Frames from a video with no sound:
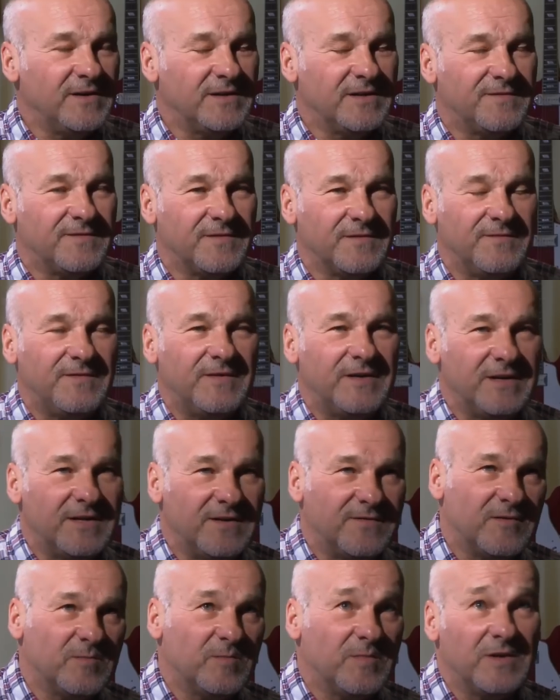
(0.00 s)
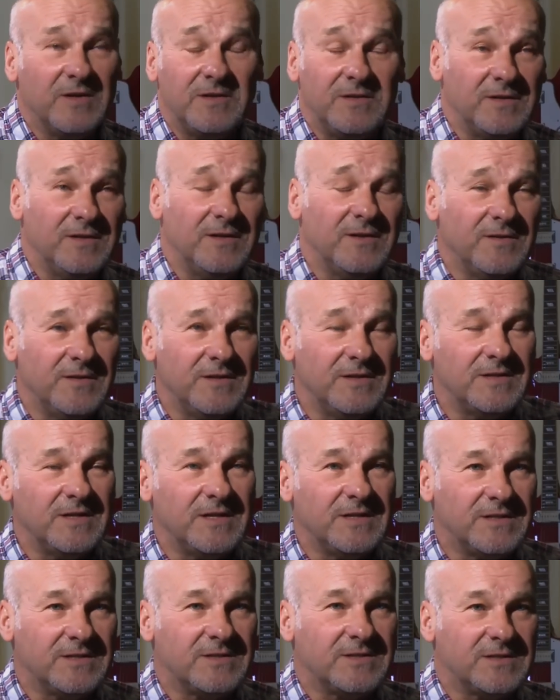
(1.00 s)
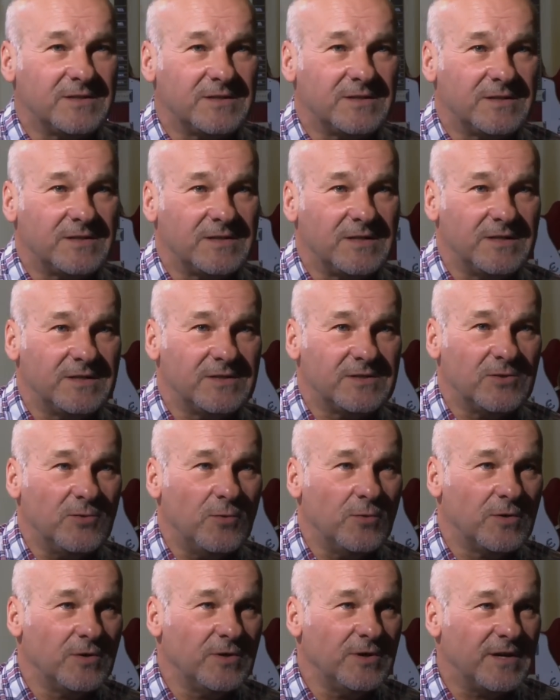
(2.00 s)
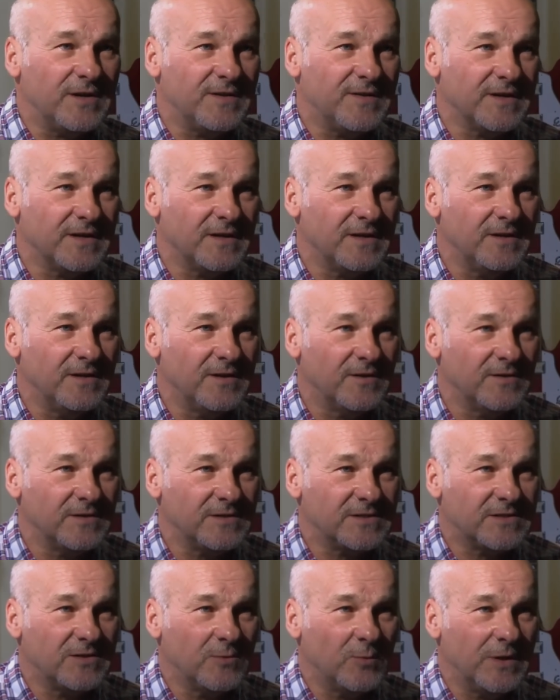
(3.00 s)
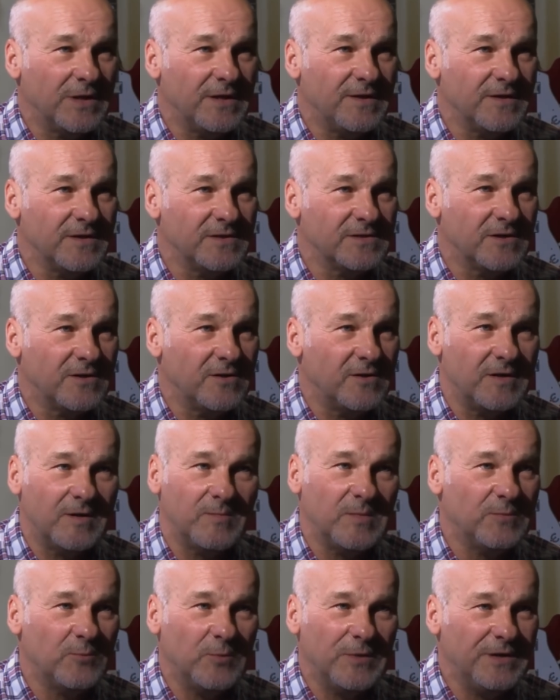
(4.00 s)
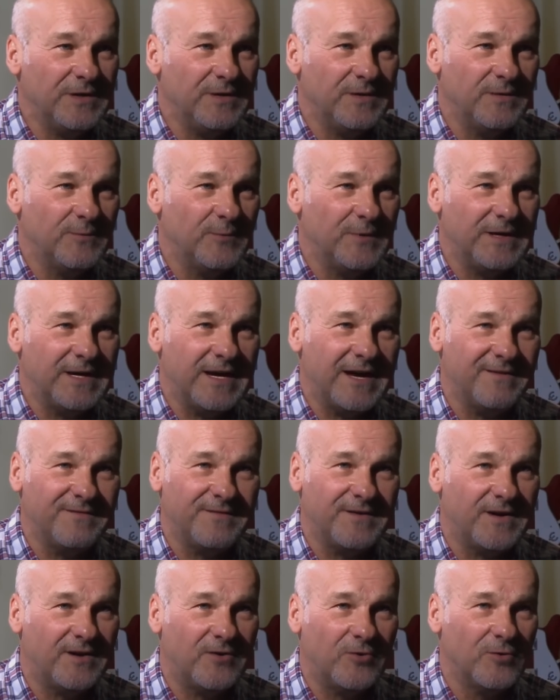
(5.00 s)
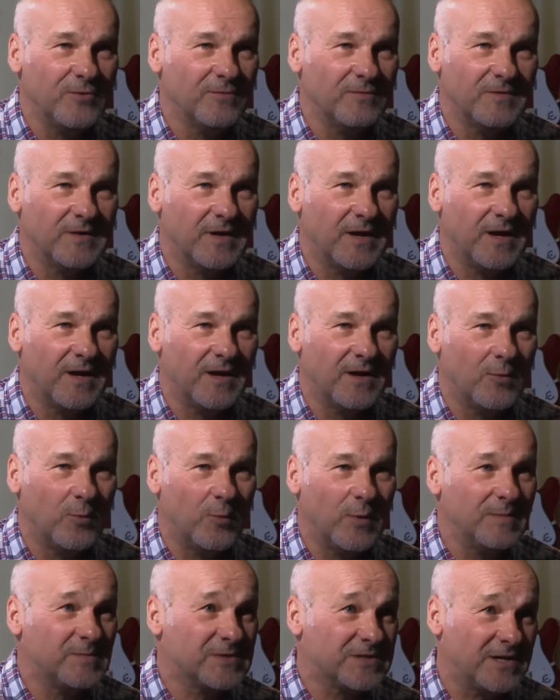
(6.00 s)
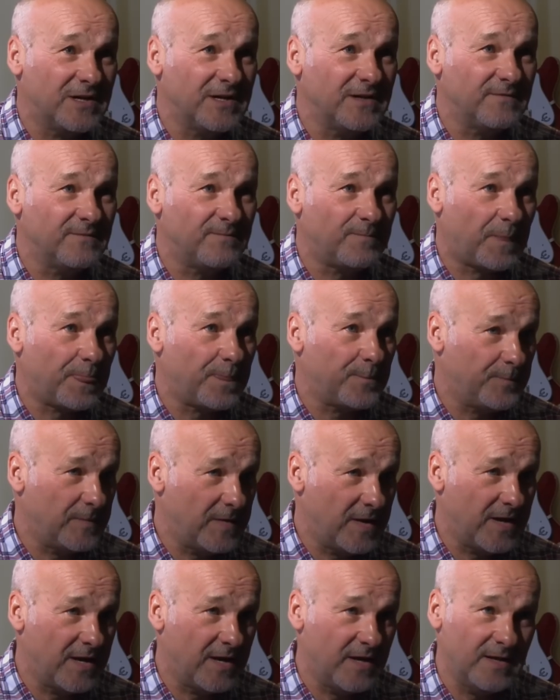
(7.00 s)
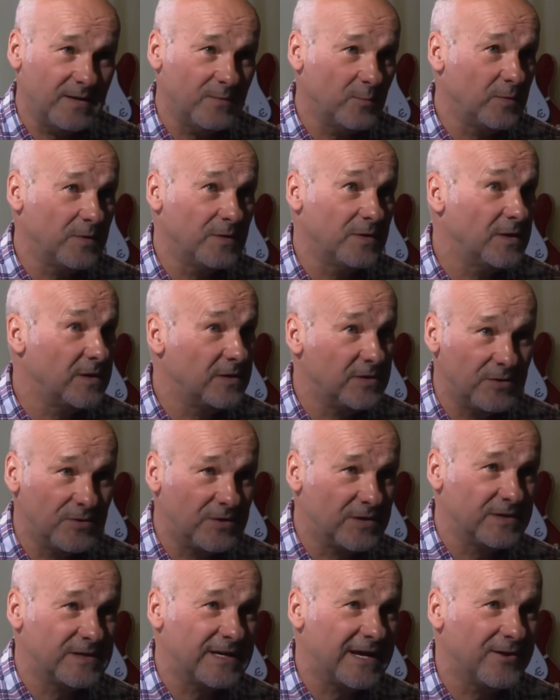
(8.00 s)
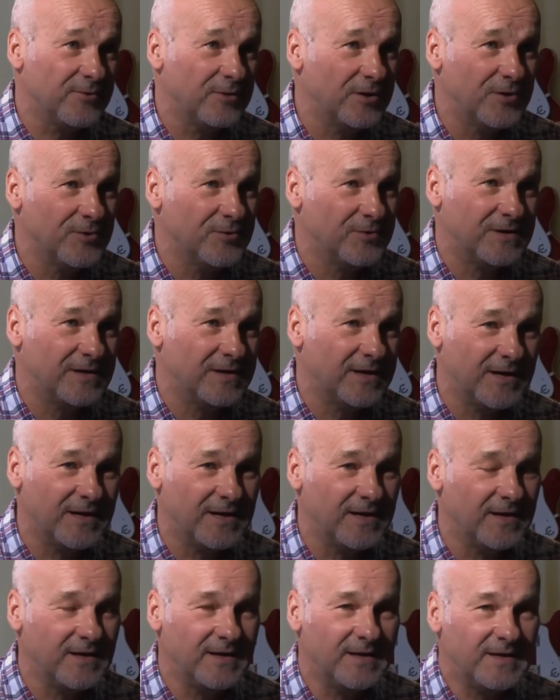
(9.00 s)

there. different, very different. But, you know, it, it's, it's all good, I think. You know, it's the way things are going. I mean, we, we have our own uh, website, and, and you can download uh,